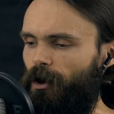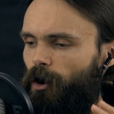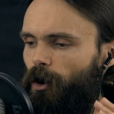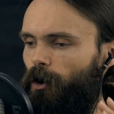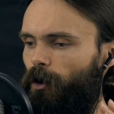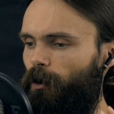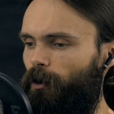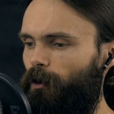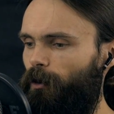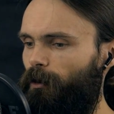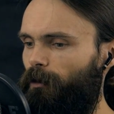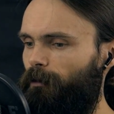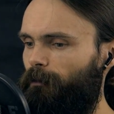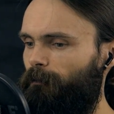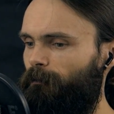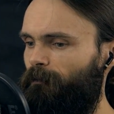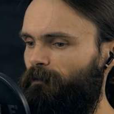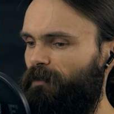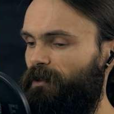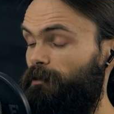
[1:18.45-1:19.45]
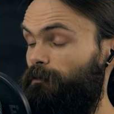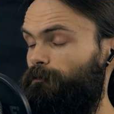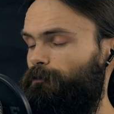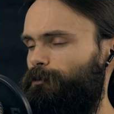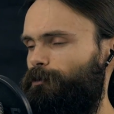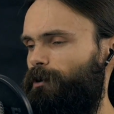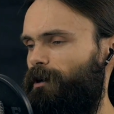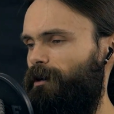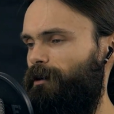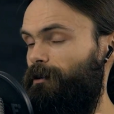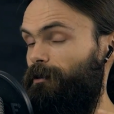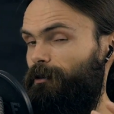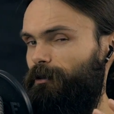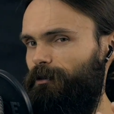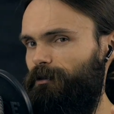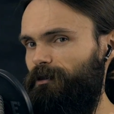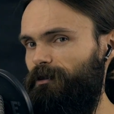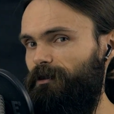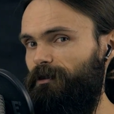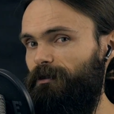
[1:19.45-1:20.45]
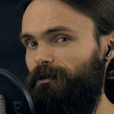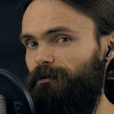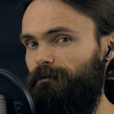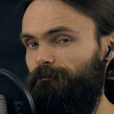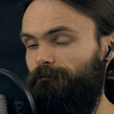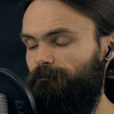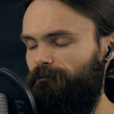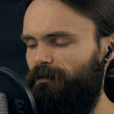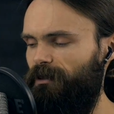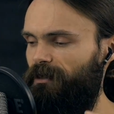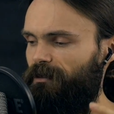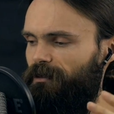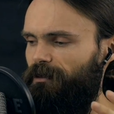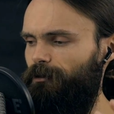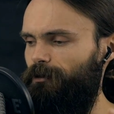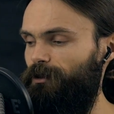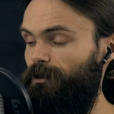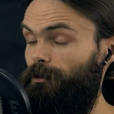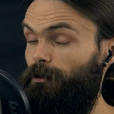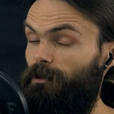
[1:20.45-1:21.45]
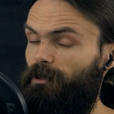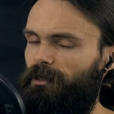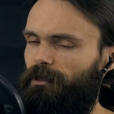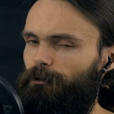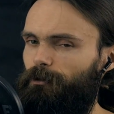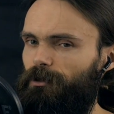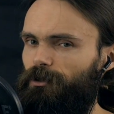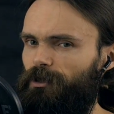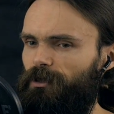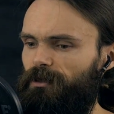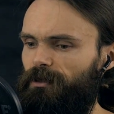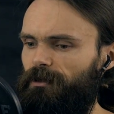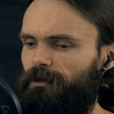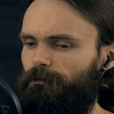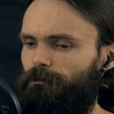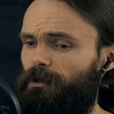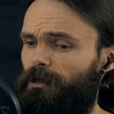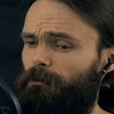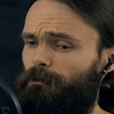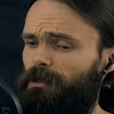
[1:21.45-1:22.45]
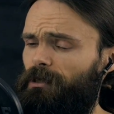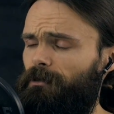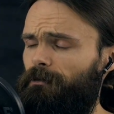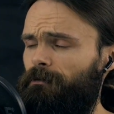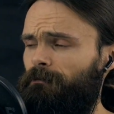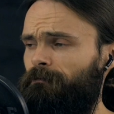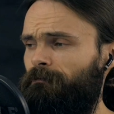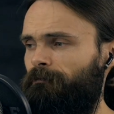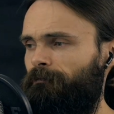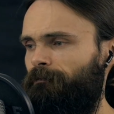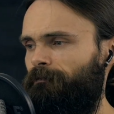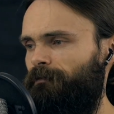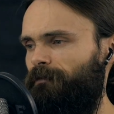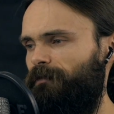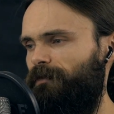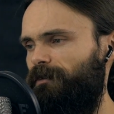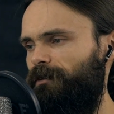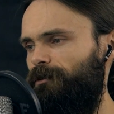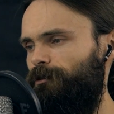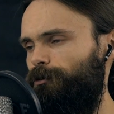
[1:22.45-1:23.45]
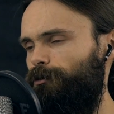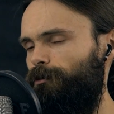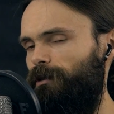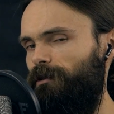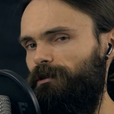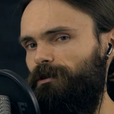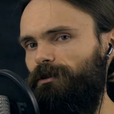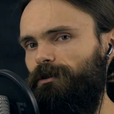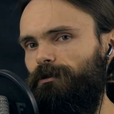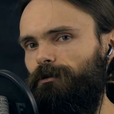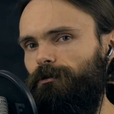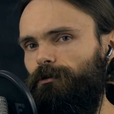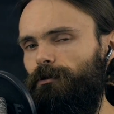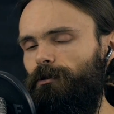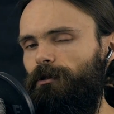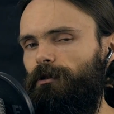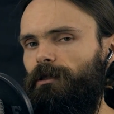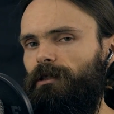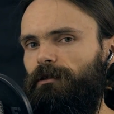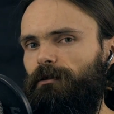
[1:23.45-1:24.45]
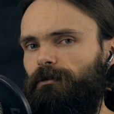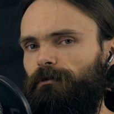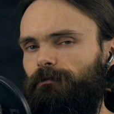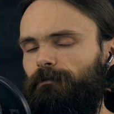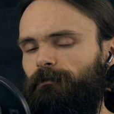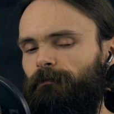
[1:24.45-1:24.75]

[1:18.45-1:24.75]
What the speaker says: or if you are learning any other languages, maybe that you are struggling